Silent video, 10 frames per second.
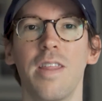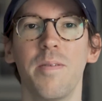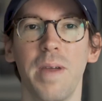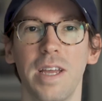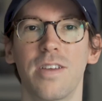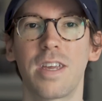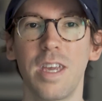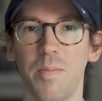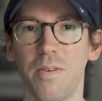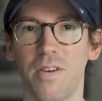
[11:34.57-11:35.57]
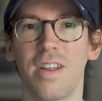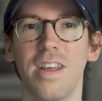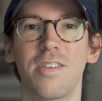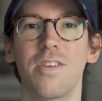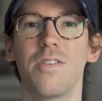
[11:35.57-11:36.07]
the Magic Keyboard
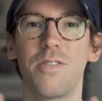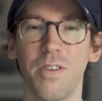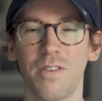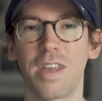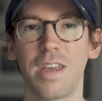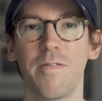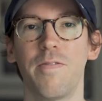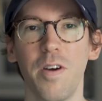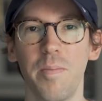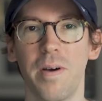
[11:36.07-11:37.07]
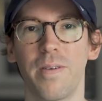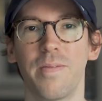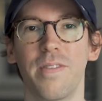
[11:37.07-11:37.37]
so you don't get FOMO.